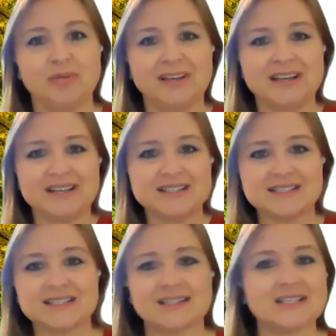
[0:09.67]

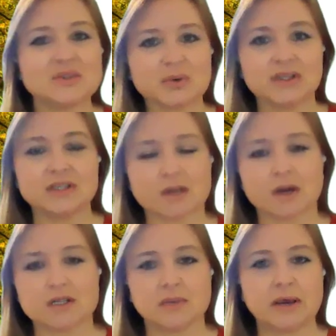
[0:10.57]
because this really
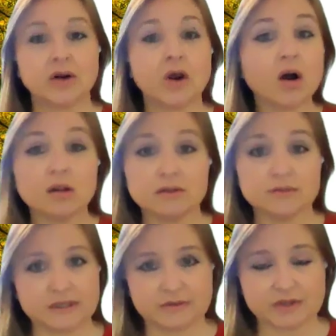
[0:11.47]
talks about all
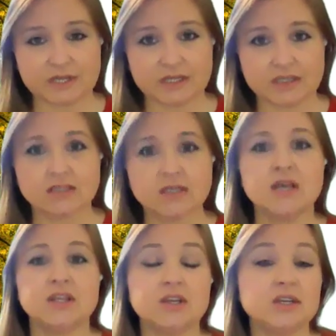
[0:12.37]
of the different things
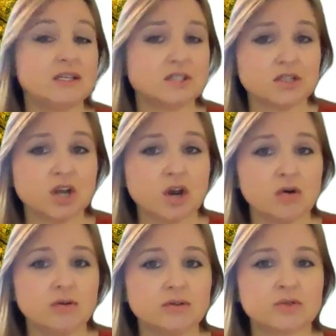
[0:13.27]
that you need to
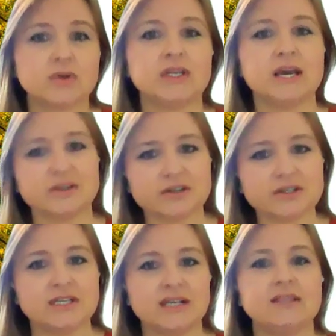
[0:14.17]
know to really
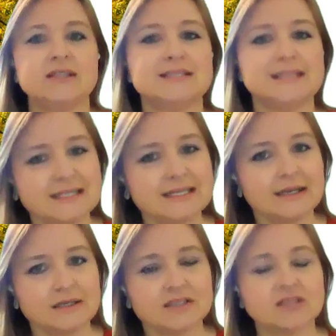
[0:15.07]
understand the
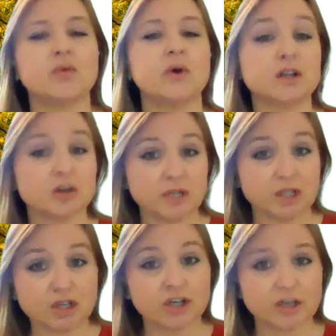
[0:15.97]
details of what you're going to be
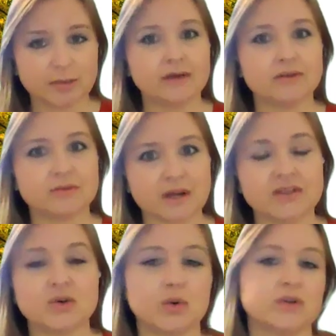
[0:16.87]
learning about throughout
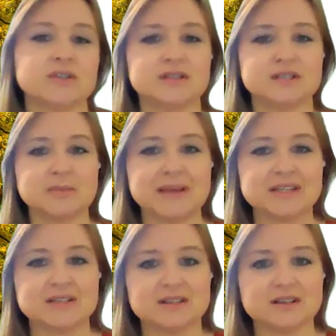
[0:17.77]
the course of the
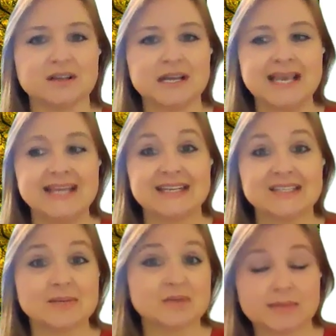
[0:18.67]
semester. Now,
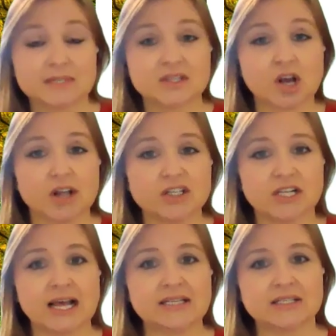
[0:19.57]
sometimes this college
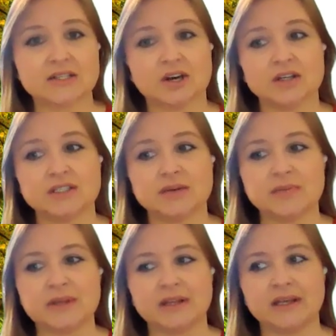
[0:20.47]
class is called
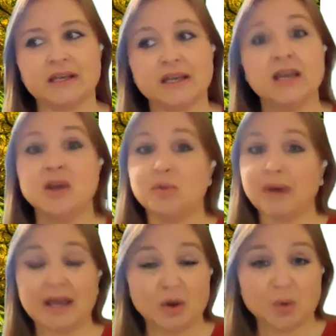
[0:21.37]
something like
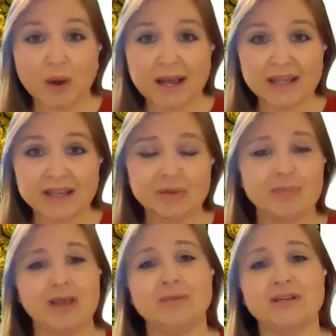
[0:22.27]
Bio 1,
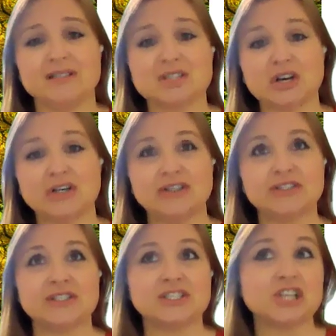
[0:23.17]
maybe it's
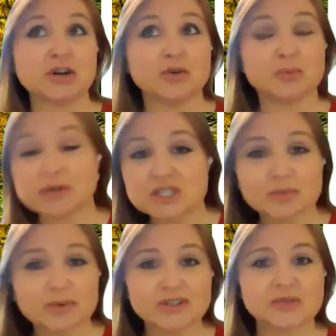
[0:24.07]
called General
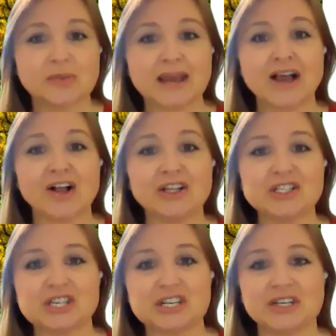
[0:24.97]
Principles of
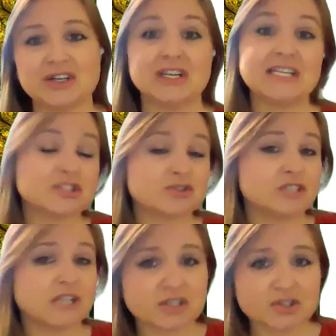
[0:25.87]
Biology or
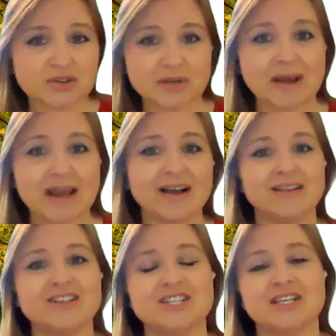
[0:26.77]
Introductory
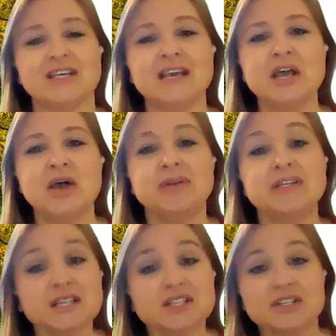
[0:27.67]
Biology. But
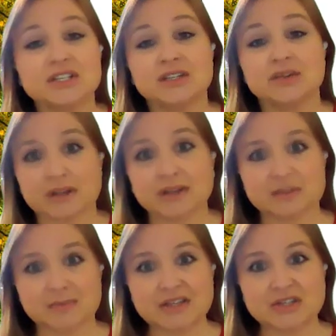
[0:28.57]
essentially, throughout the
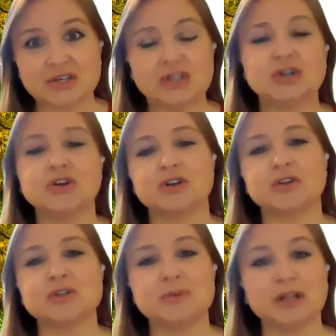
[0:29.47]
semester, you're
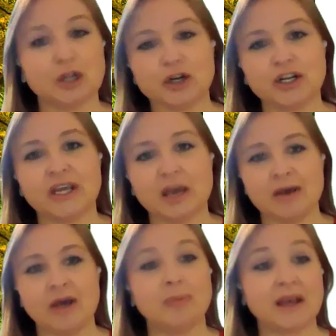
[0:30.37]
going to be learning
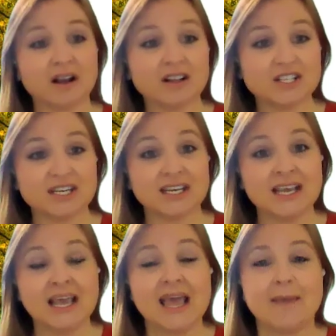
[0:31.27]
about
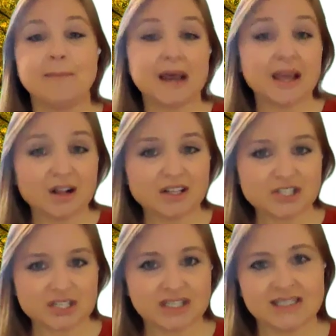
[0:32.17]
biology. And
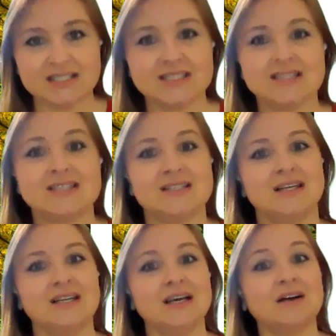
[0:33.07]
biology is the
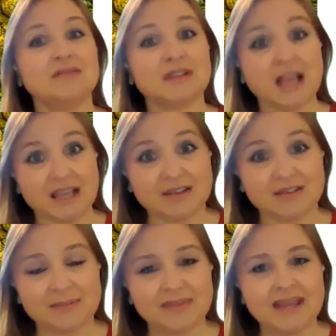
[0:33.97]
study of life.